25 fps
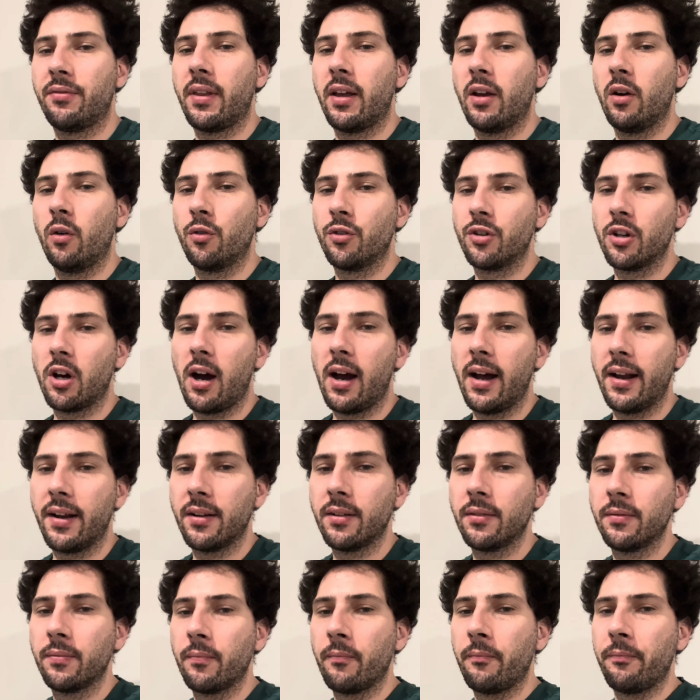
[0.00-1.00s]
They all died.
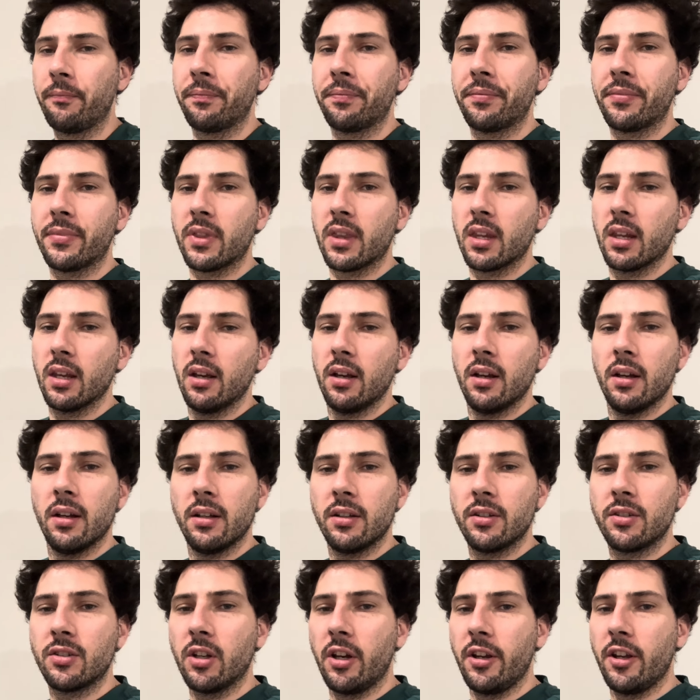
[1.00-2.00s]

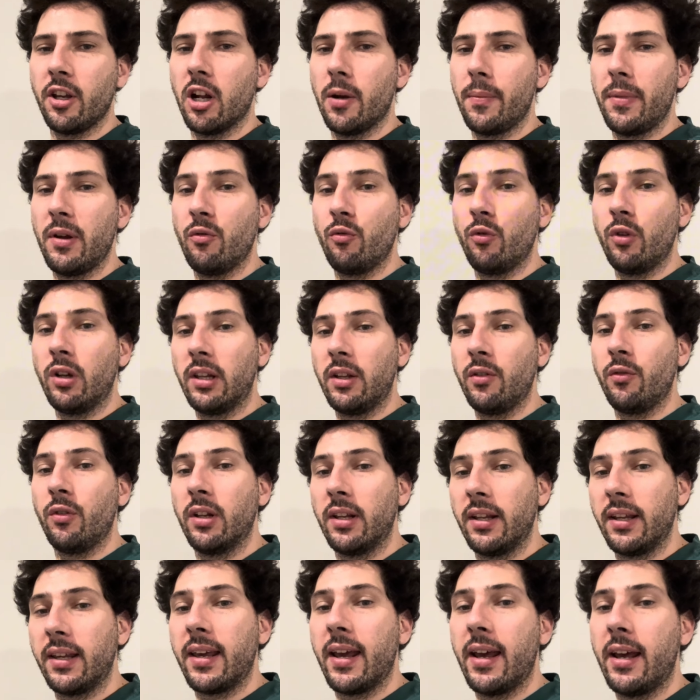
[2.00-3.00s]
So you've got to be really,
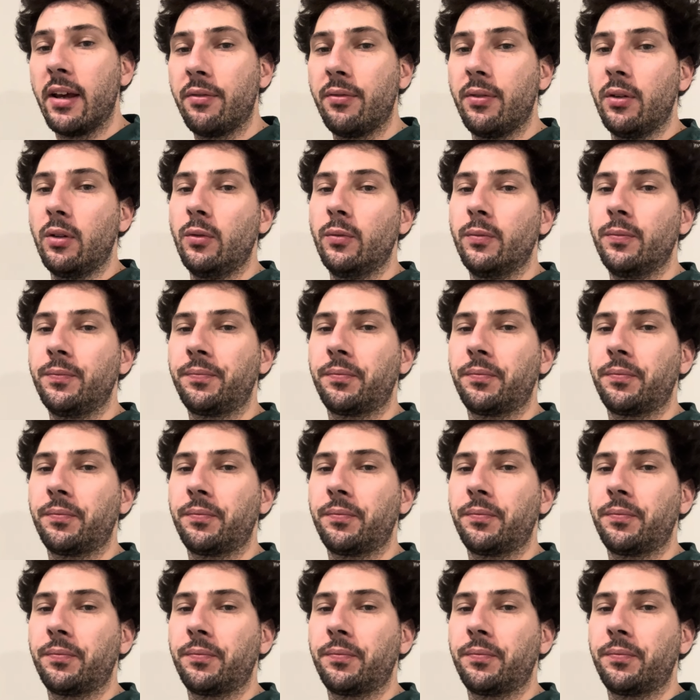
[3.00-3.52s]
really careful.